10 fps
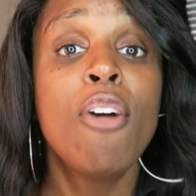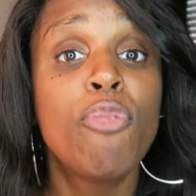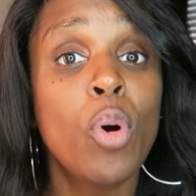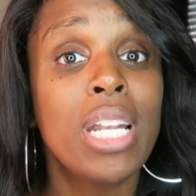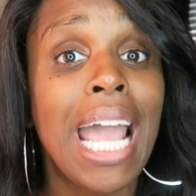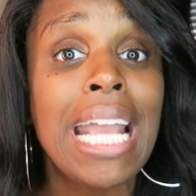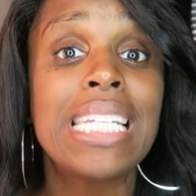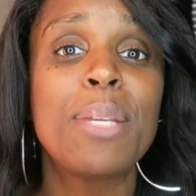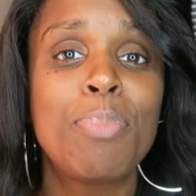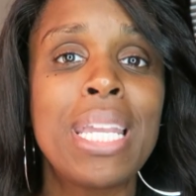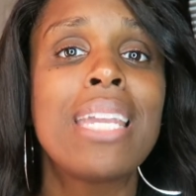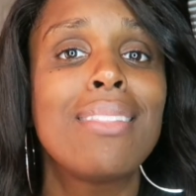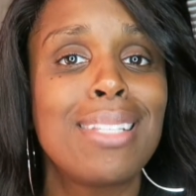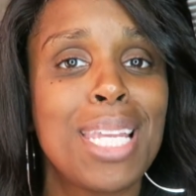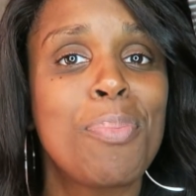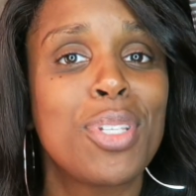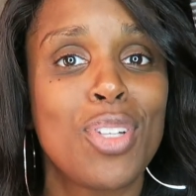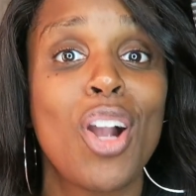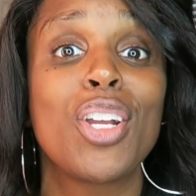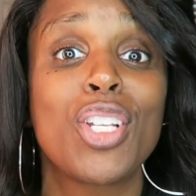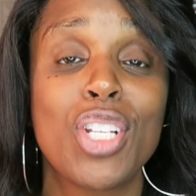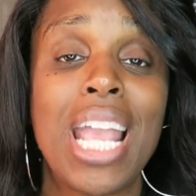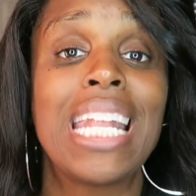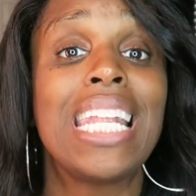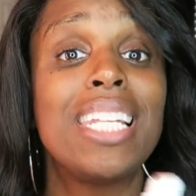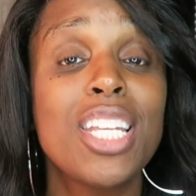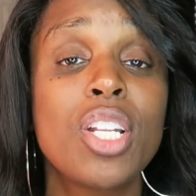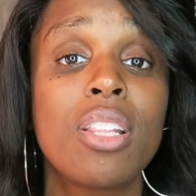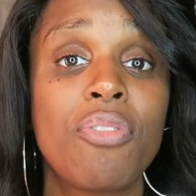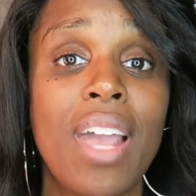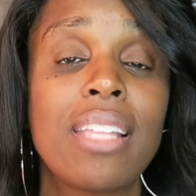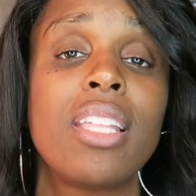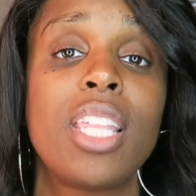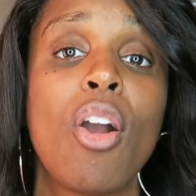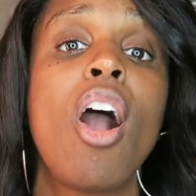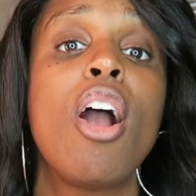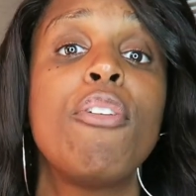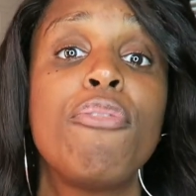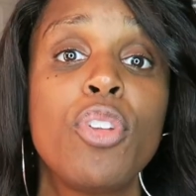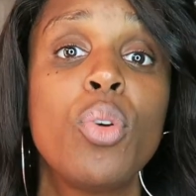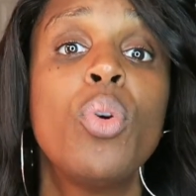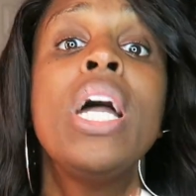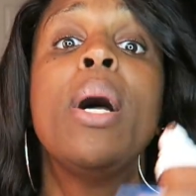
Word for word: 490 being the deepest, darkest shade. In addition to the fact that there are a few